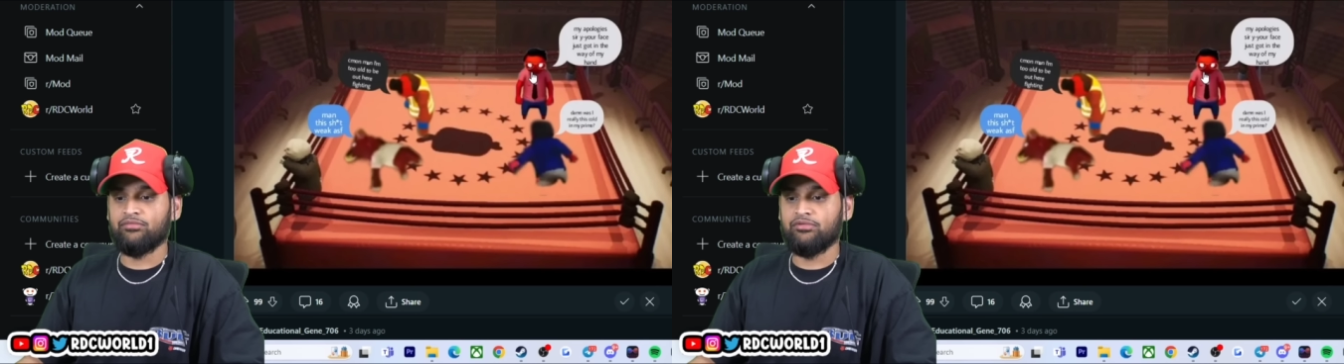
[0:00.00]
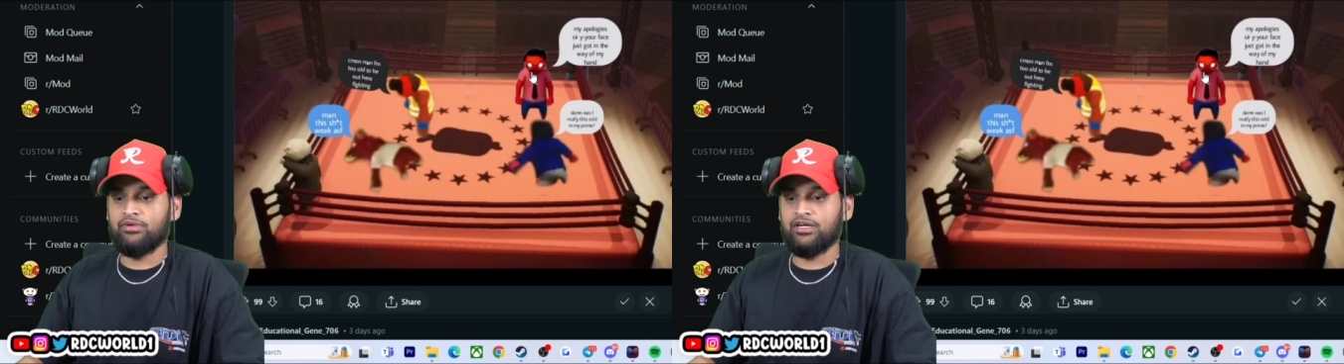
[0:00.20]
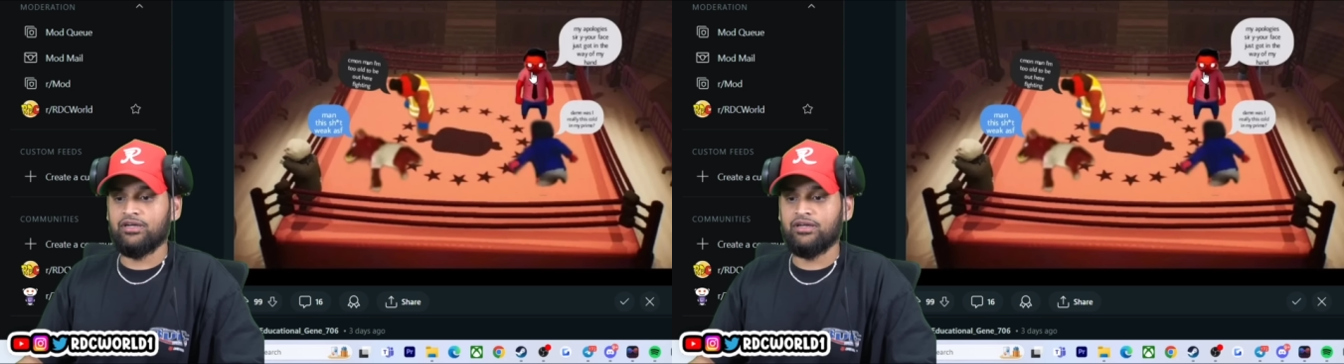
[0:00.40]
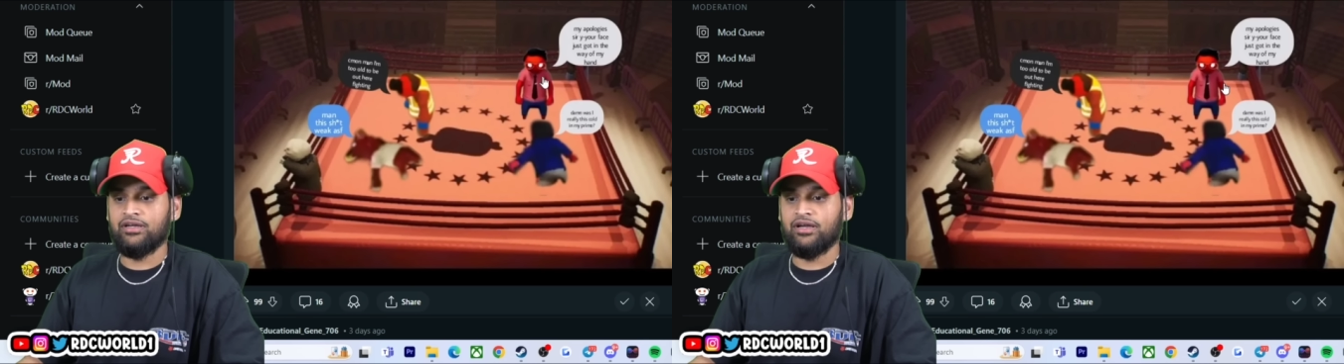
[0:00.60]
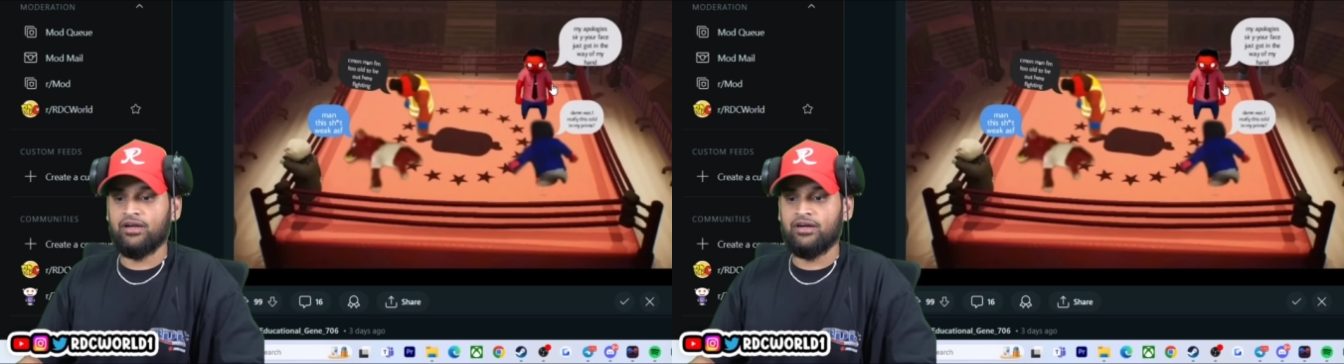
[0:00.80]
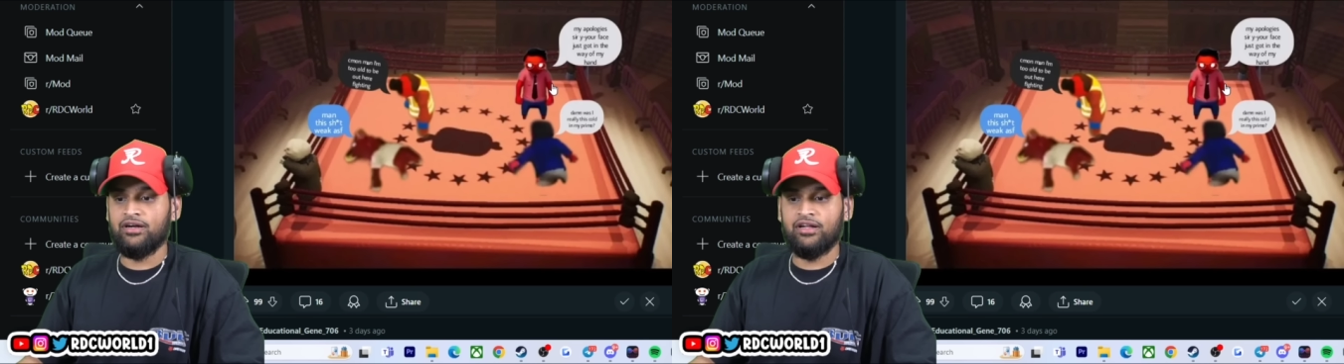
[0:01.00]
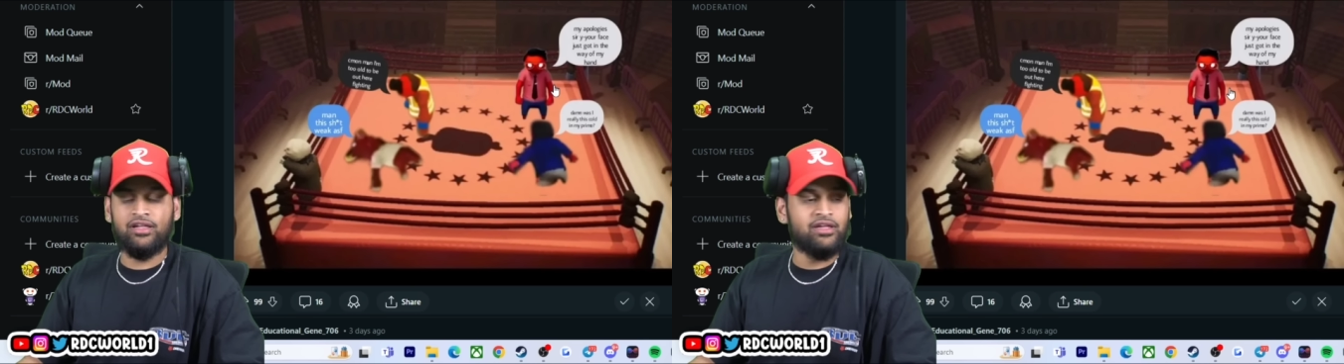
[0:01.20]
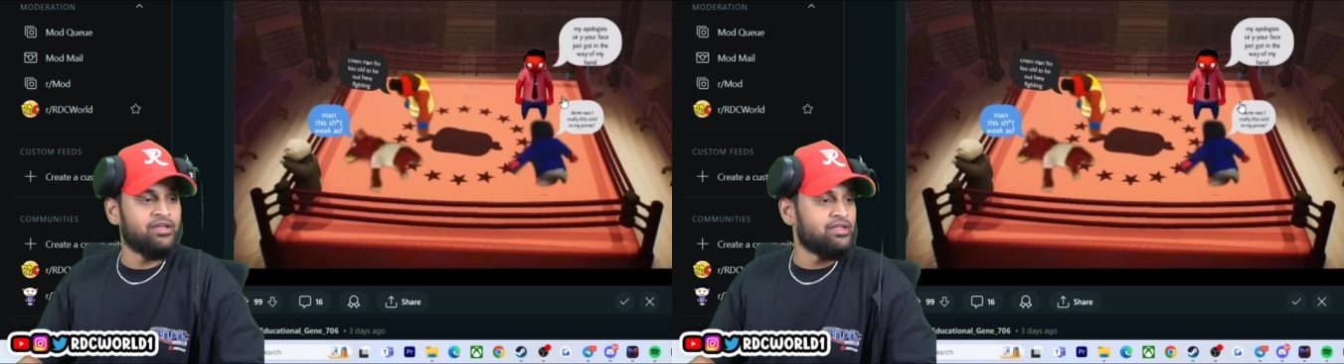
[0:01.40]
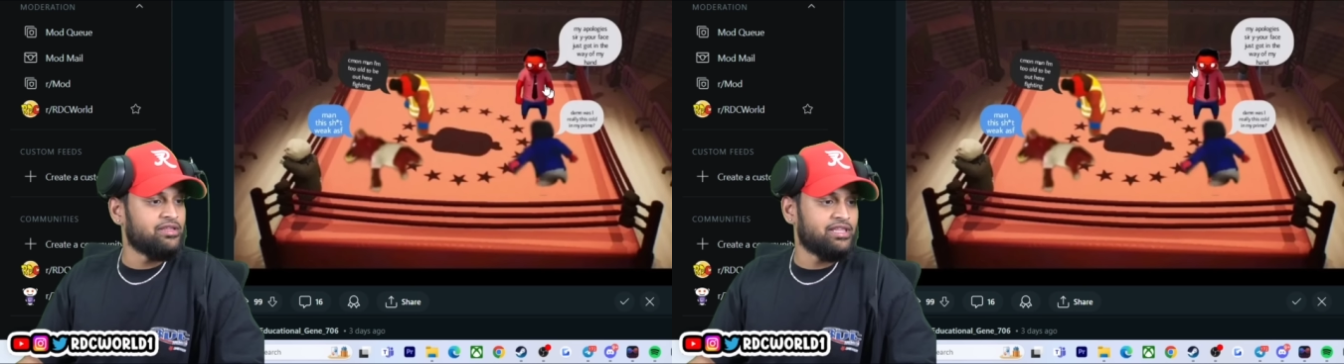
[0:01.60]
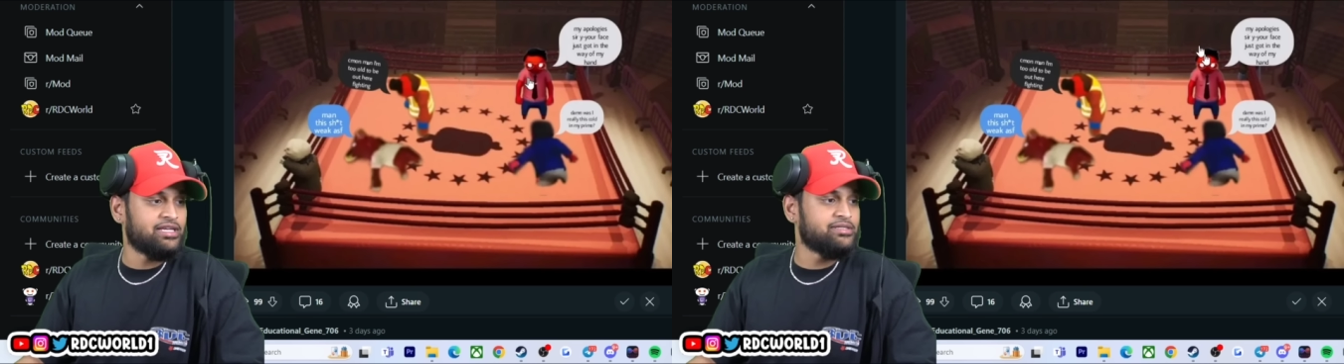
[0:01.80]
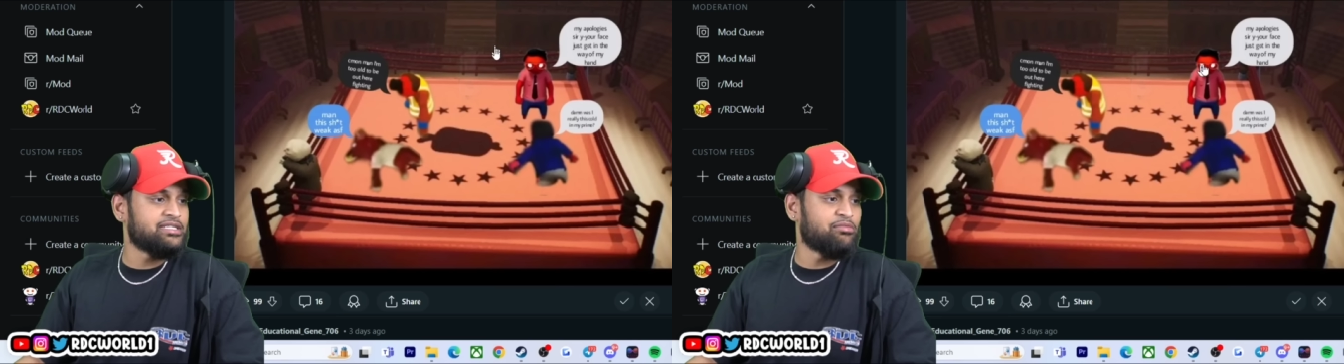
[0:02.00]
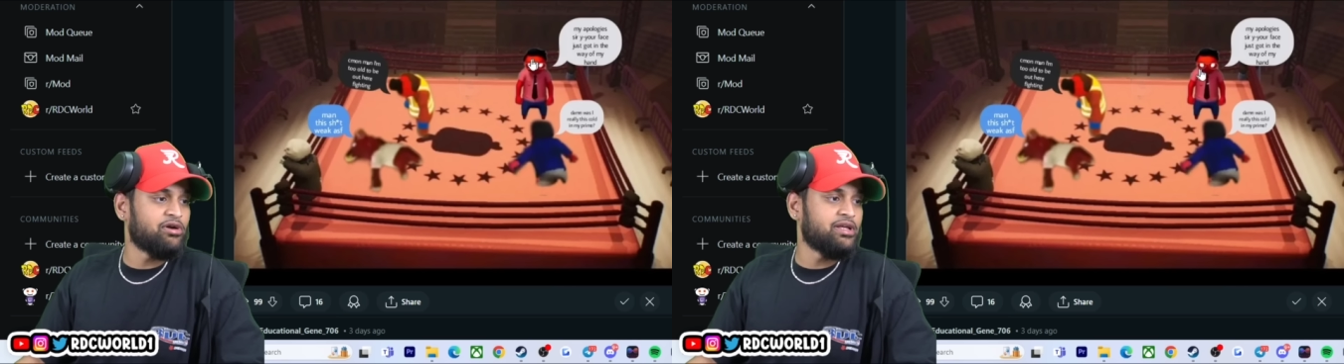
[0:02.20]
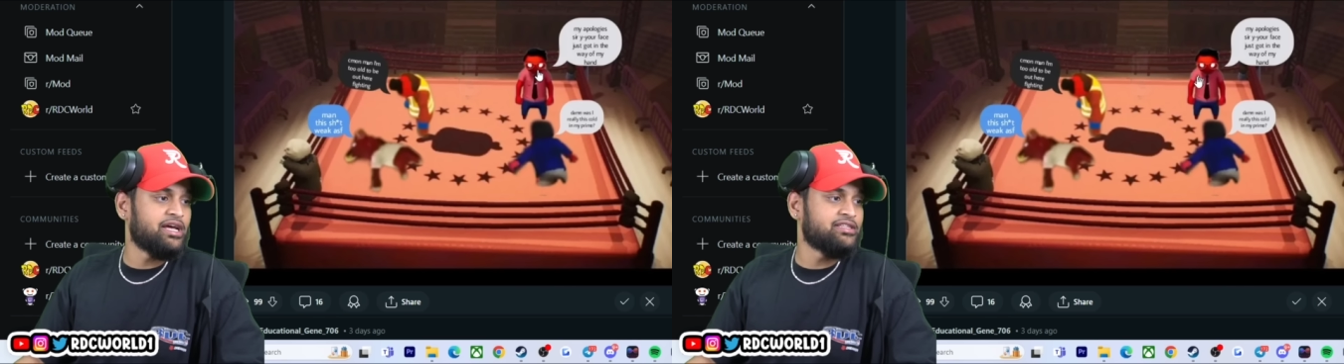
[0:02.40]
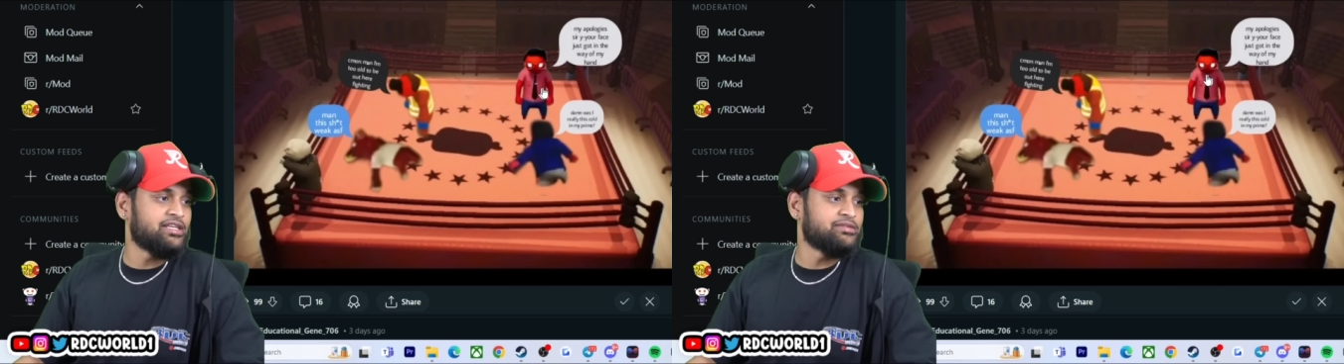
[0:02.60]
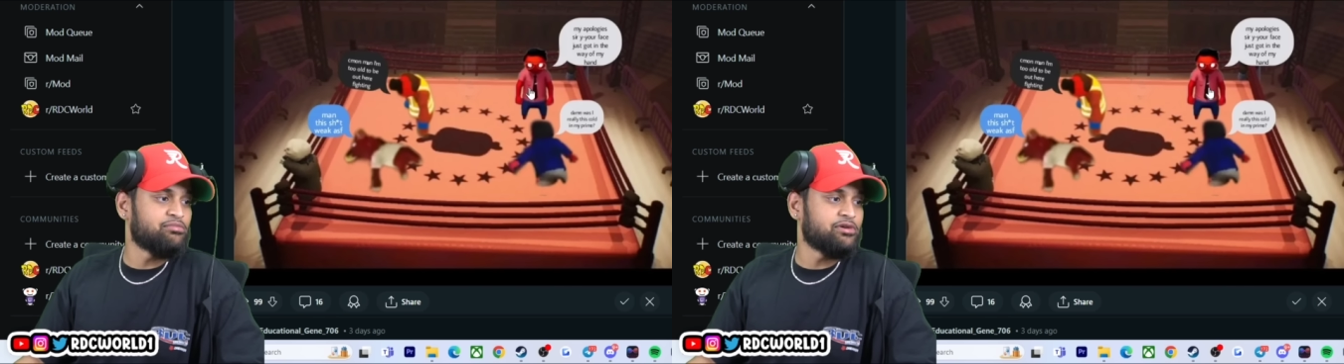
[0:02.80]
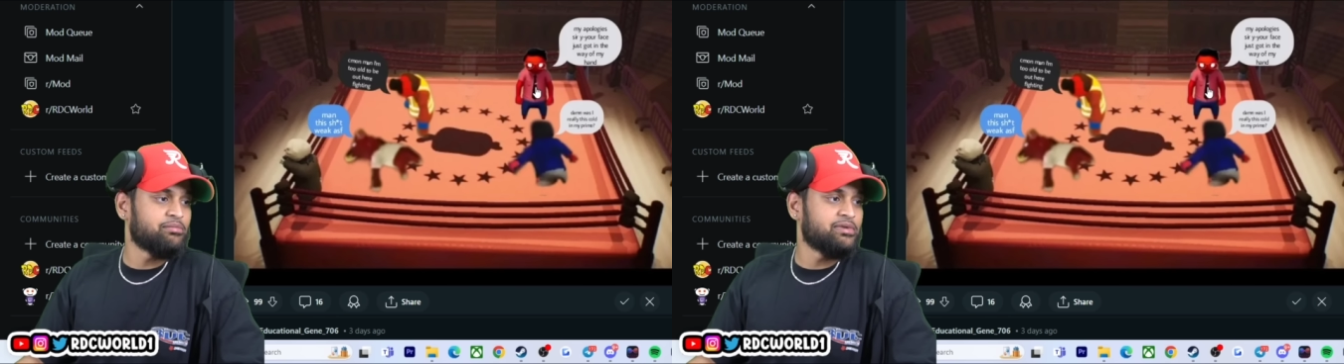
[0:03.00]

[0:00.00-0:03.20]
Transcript: bro. That's Mark. Hey, I think that's Mark's best.